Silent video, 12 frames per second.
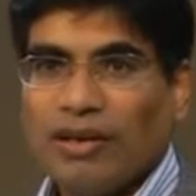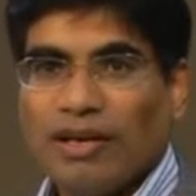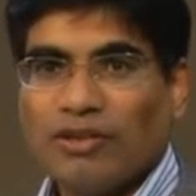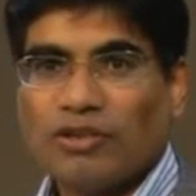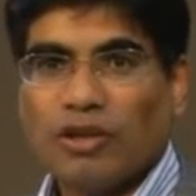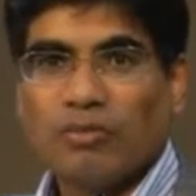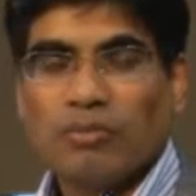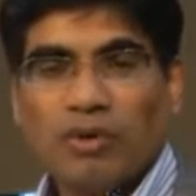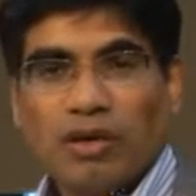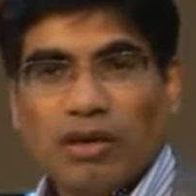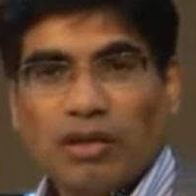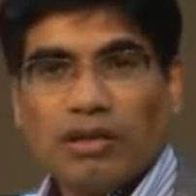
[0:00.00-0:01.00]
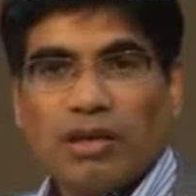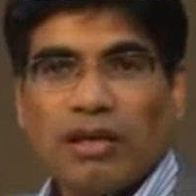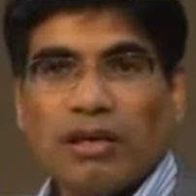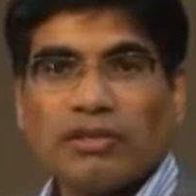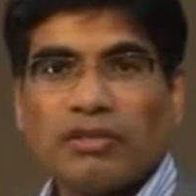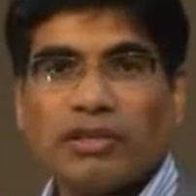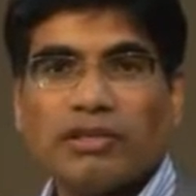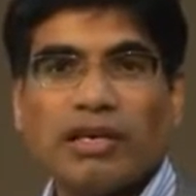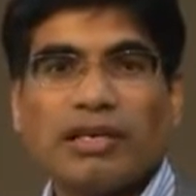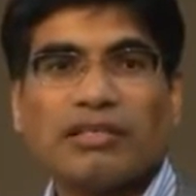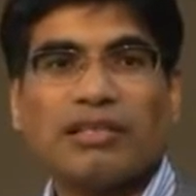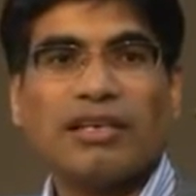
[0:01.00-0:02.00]
And some other guy says,
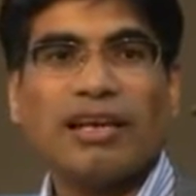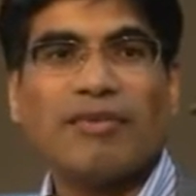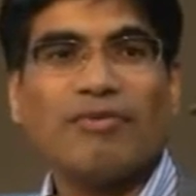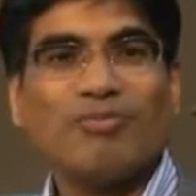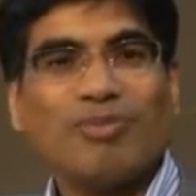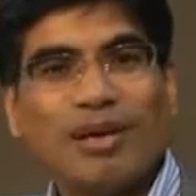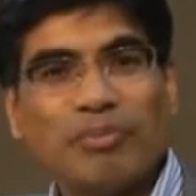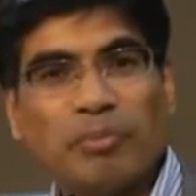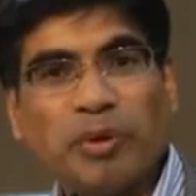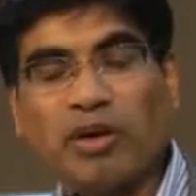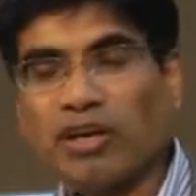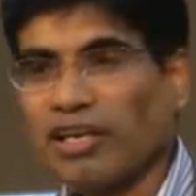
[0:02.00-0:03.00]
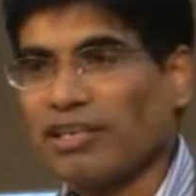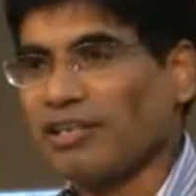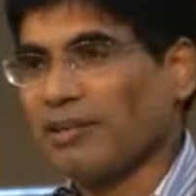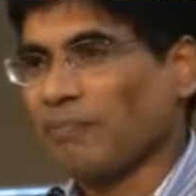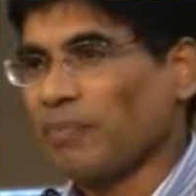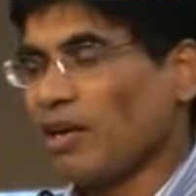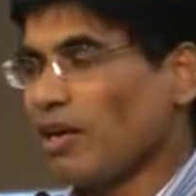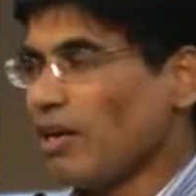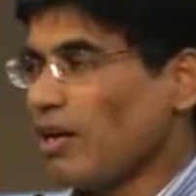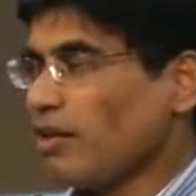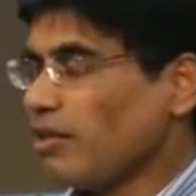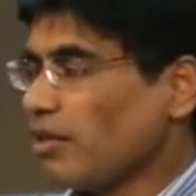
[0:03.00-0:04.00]
"I still have it in my pocket."
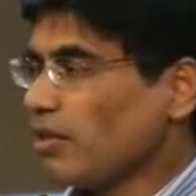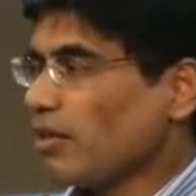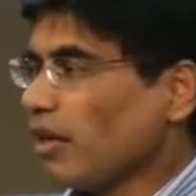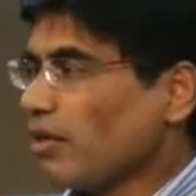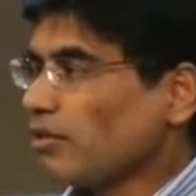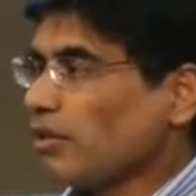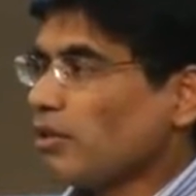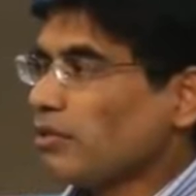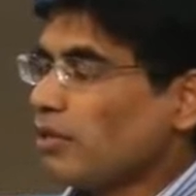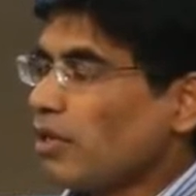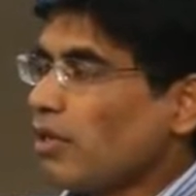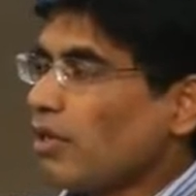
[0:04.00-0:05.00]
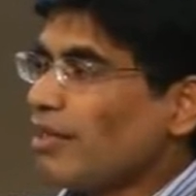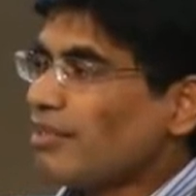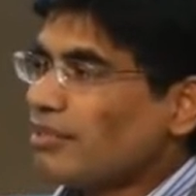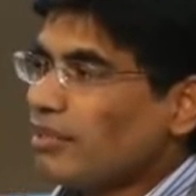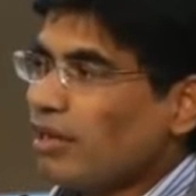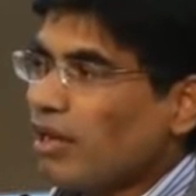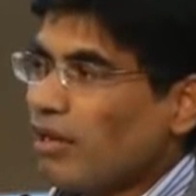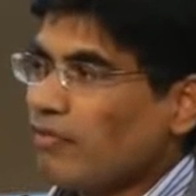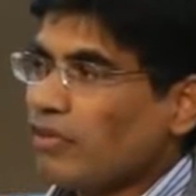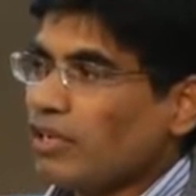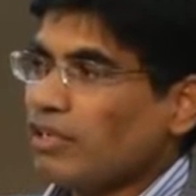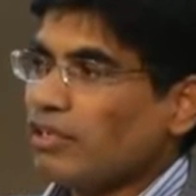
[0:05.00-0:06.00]
And the other guy says, "I still
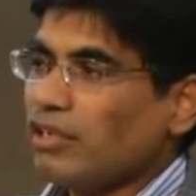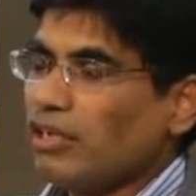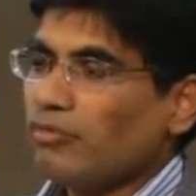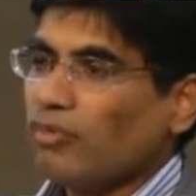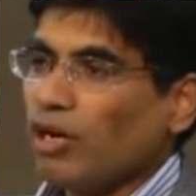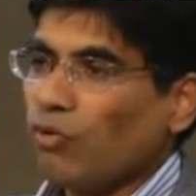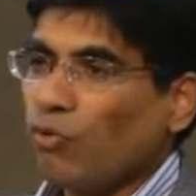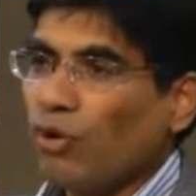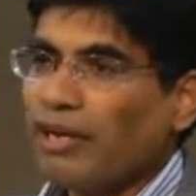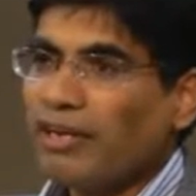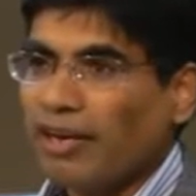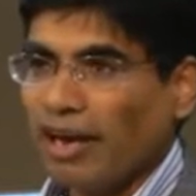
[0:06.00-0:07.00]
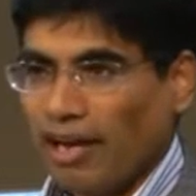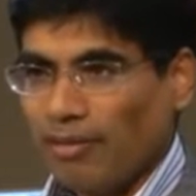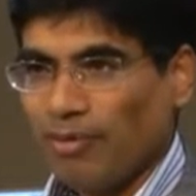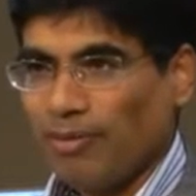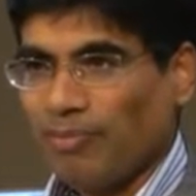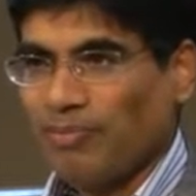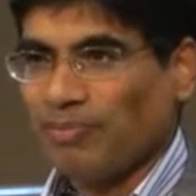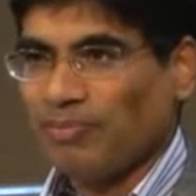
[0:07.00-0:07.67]
have it in my wedding album."